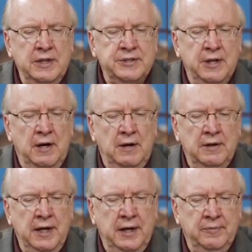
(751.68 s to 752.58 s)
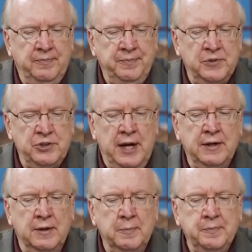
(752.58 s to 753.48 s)
Esau and
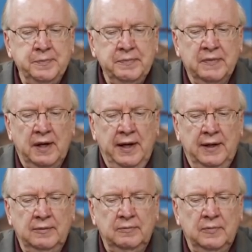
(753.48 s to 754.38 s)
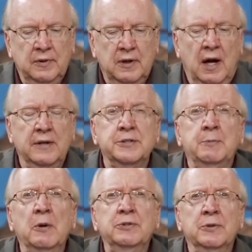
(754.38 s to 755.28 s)
Jacob. And God
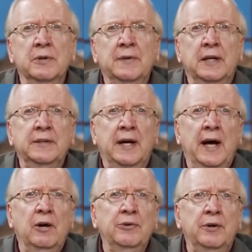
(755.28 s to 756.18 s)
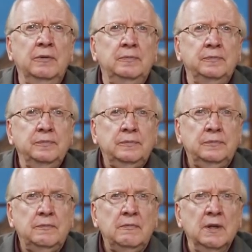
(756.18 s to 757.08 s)
spoke to her that the elder,
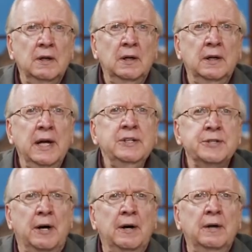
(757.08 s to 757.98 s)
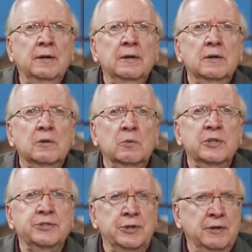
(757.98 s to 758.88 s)
Esau,
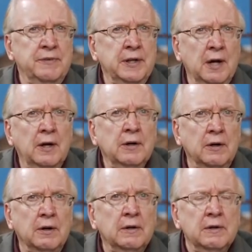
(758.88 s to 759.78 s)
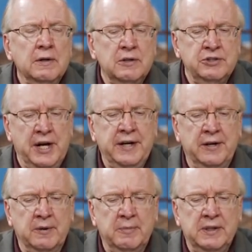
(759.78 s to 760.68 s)
would serve the younger,
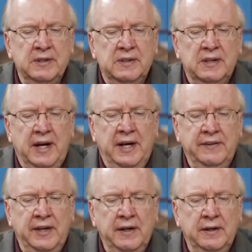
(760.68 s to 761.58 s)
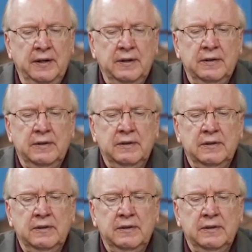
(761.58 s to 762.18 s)
Jacob. And then